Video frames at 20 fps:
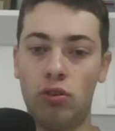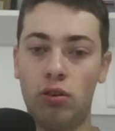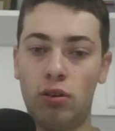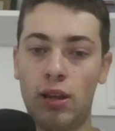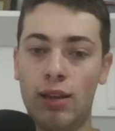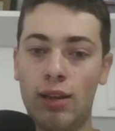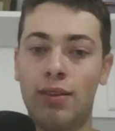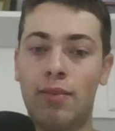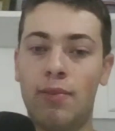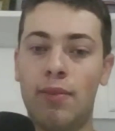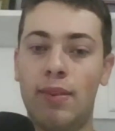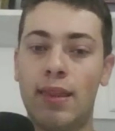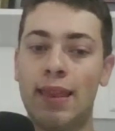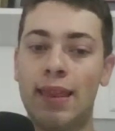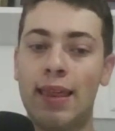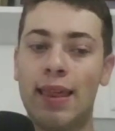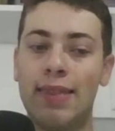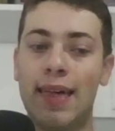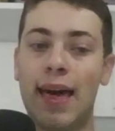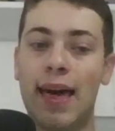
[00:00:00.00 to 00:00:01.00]
last time
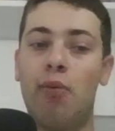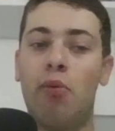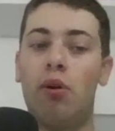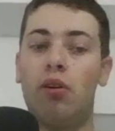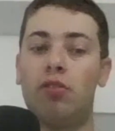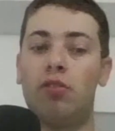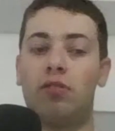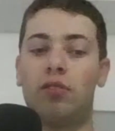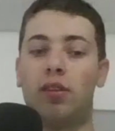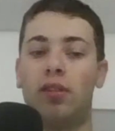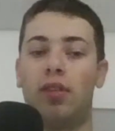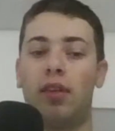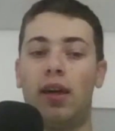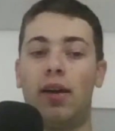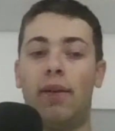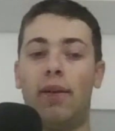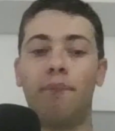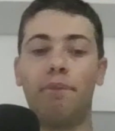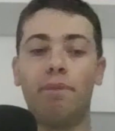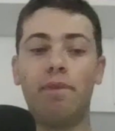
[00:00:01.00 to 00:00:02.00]
that was a
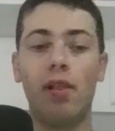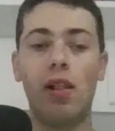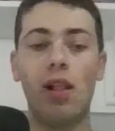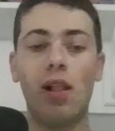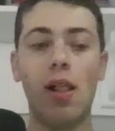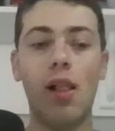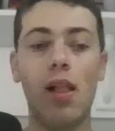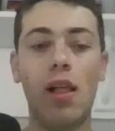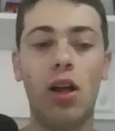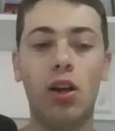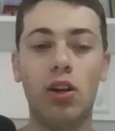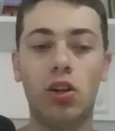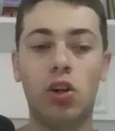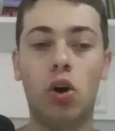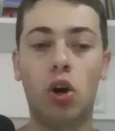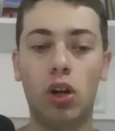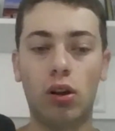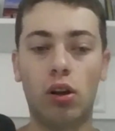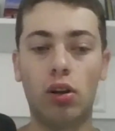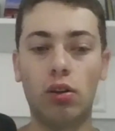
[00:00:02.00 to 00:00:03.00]
thing.
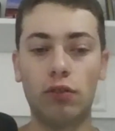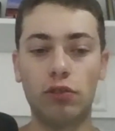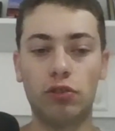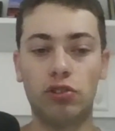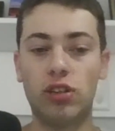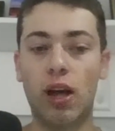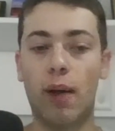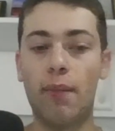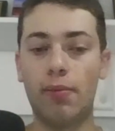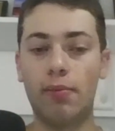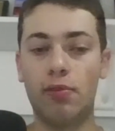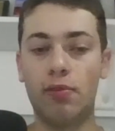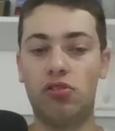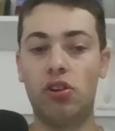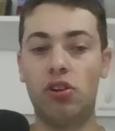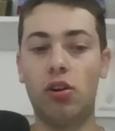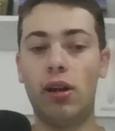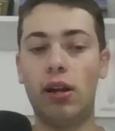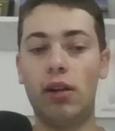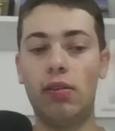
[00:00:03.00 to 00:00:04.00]
Cody Rhodes versus Dominic
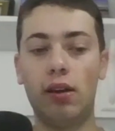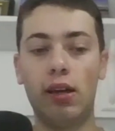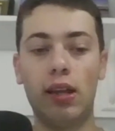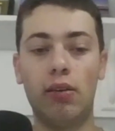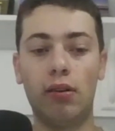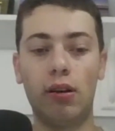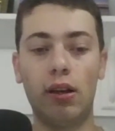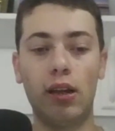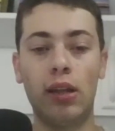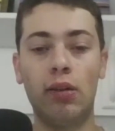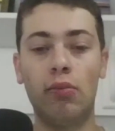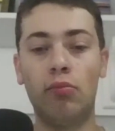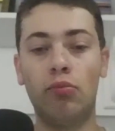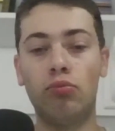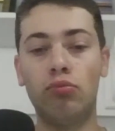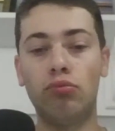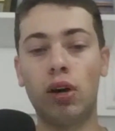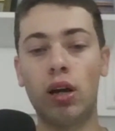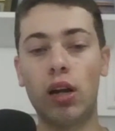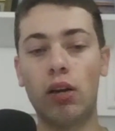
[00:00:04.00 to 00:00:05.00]
Mysterio in a
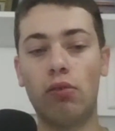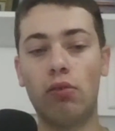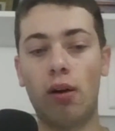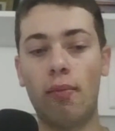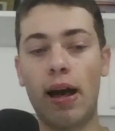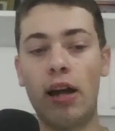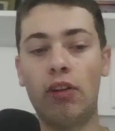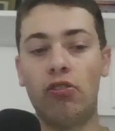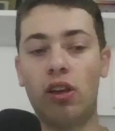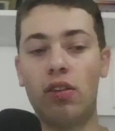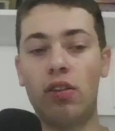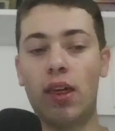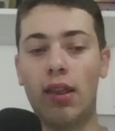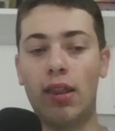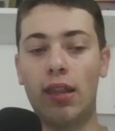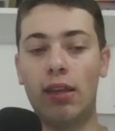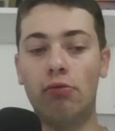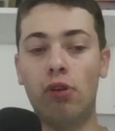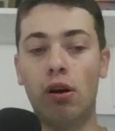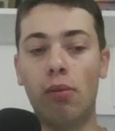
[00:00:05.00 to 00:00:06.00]
one-on-one match, and
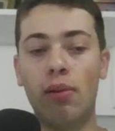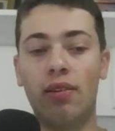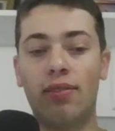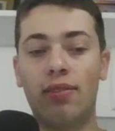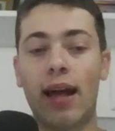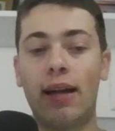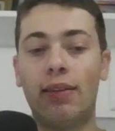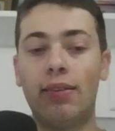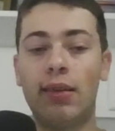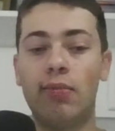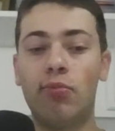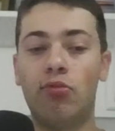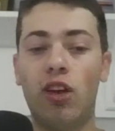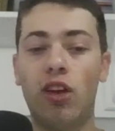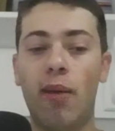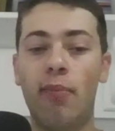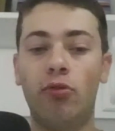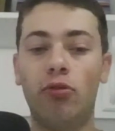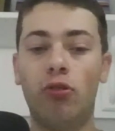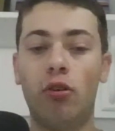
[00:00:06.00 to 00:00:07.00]
then the women's tag team
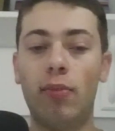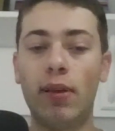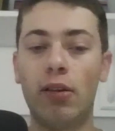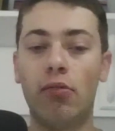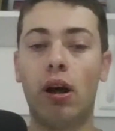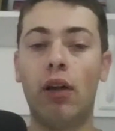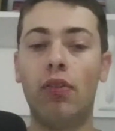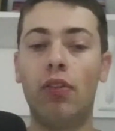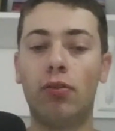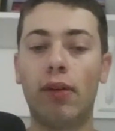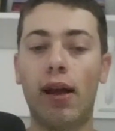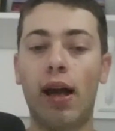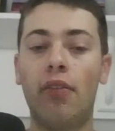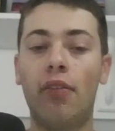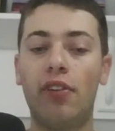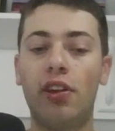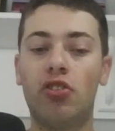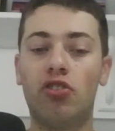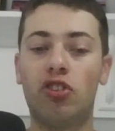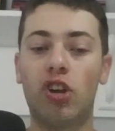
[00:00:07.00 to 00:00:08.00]
championship will be Ronda
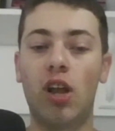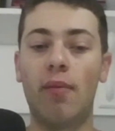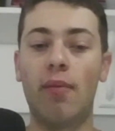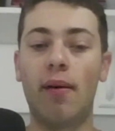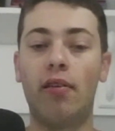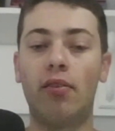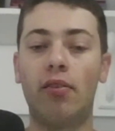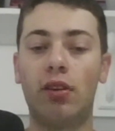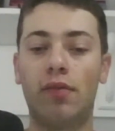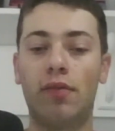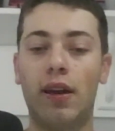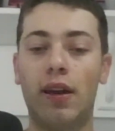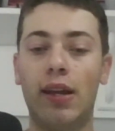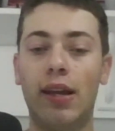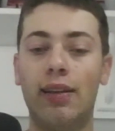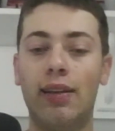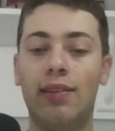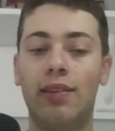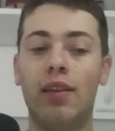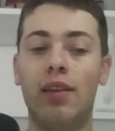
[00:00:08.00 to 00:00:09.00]
Rousey and Shayna Baszler
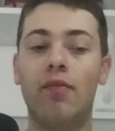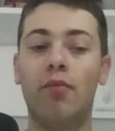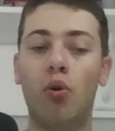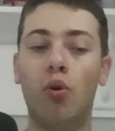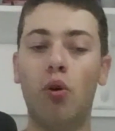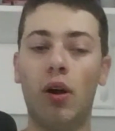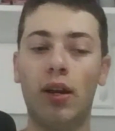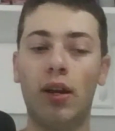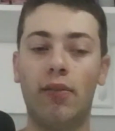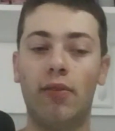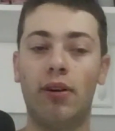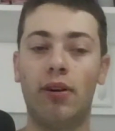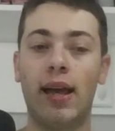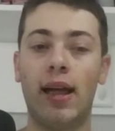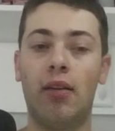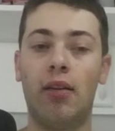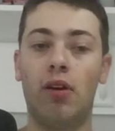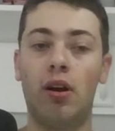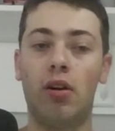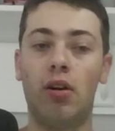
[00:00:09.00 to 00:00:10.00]
defending against Liv Morgan and
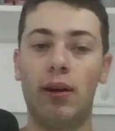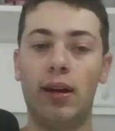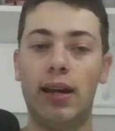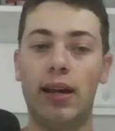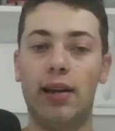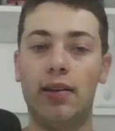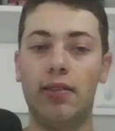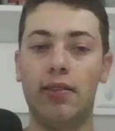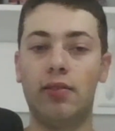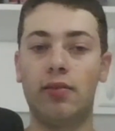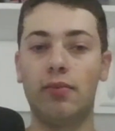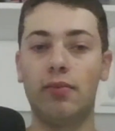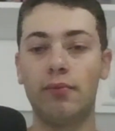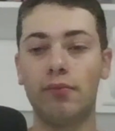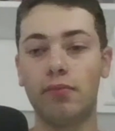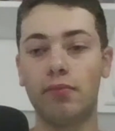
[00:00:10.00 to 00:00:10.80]
Raquel Rodriguez.